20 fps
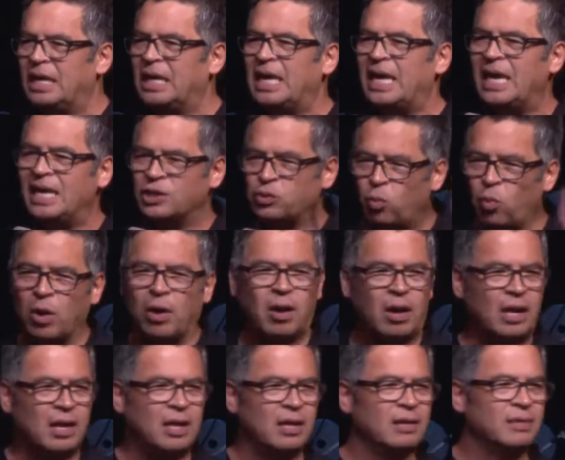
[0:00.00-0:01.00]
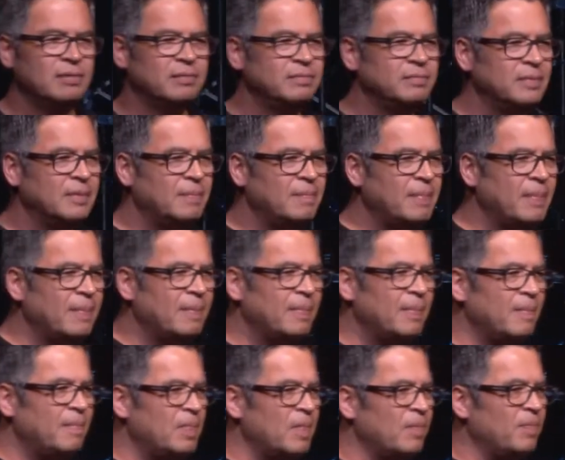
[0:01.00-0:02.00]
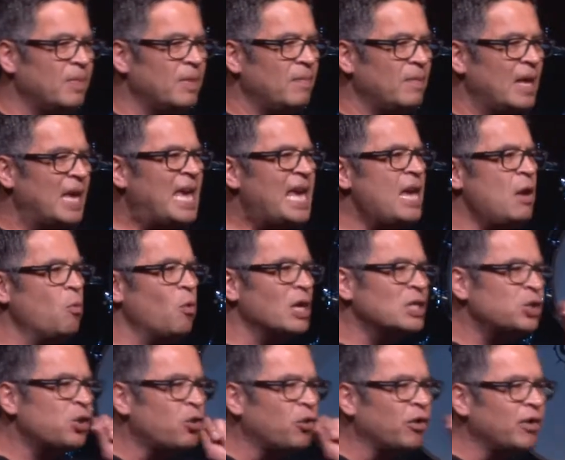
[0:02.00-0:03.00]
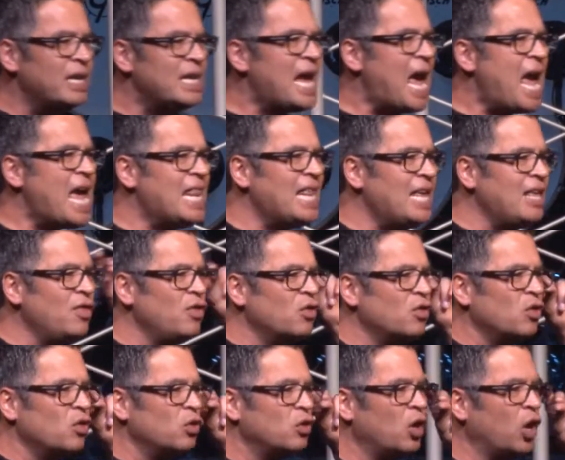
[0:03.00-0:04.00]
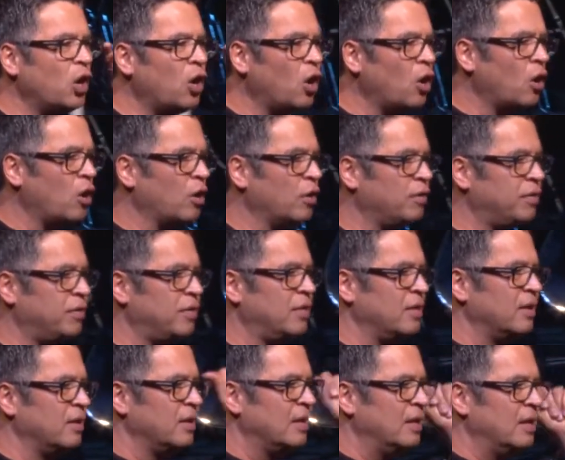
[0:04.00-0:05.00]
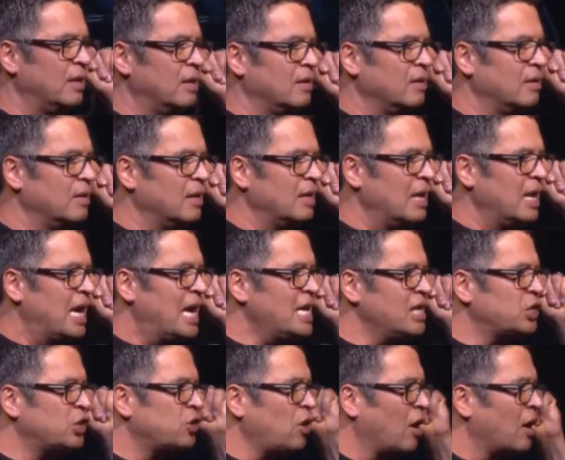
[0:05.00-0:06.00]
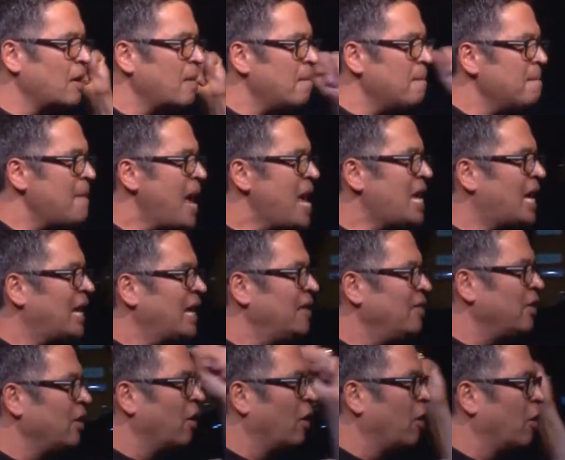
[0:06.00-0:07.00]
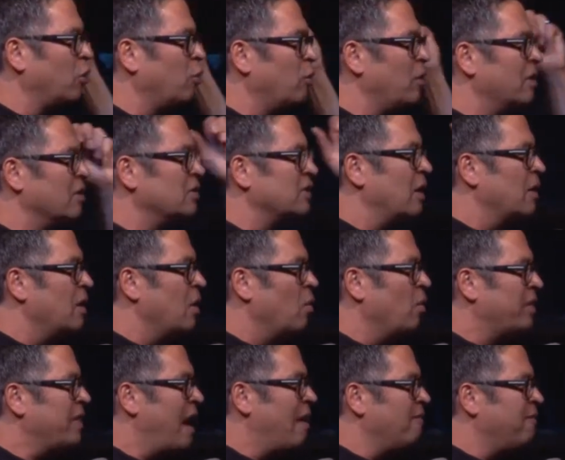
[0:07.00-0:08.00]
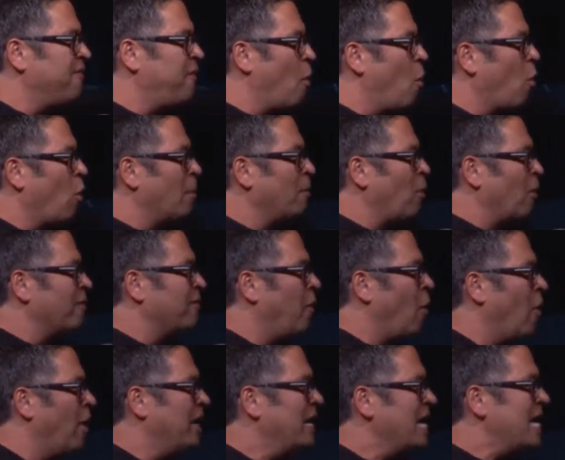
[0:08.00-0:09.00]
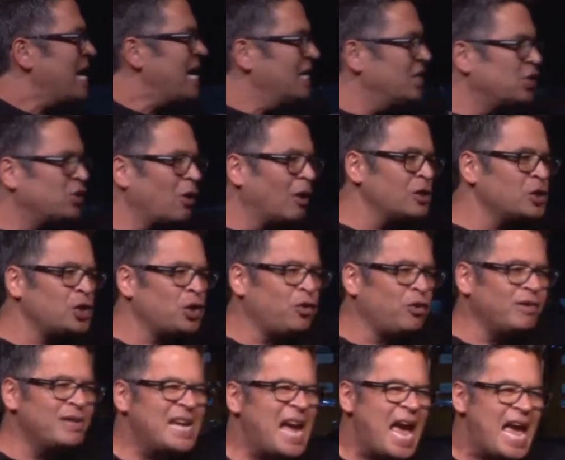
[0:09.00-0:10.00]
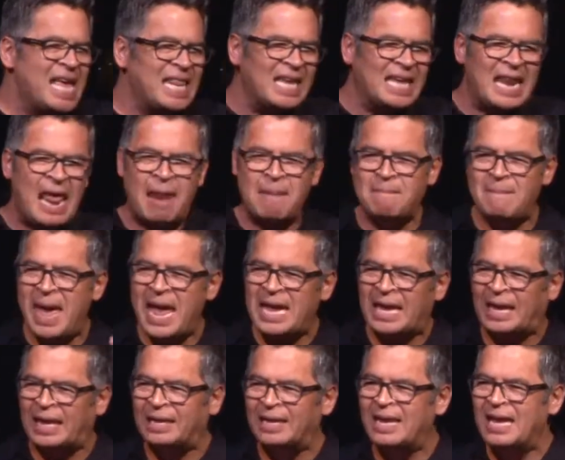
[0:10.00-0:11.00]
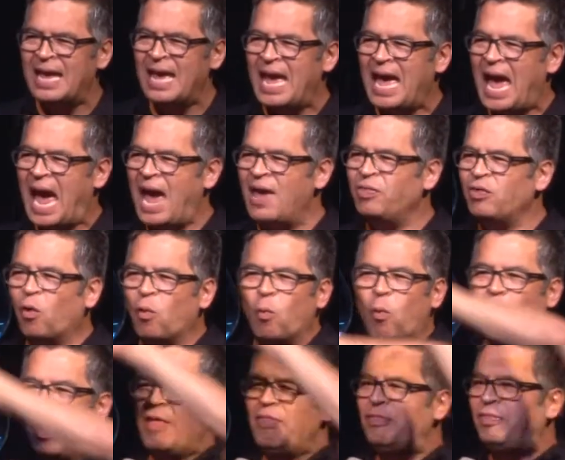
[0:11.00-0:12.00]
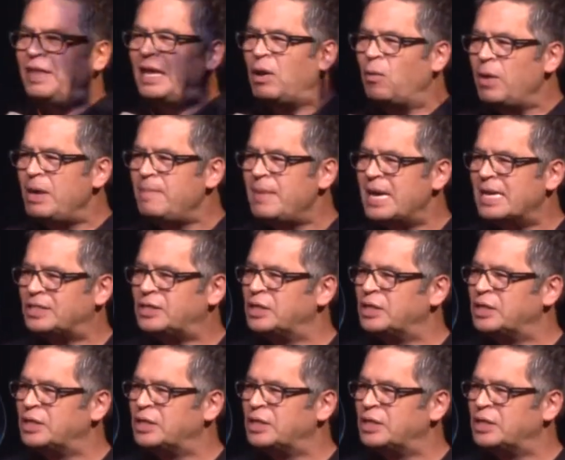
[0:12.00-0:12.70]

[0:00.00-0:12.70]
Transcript: his work. He was creating the earth. He started making the earth when it was without form or void. He starts creating and making. And the one thing we miss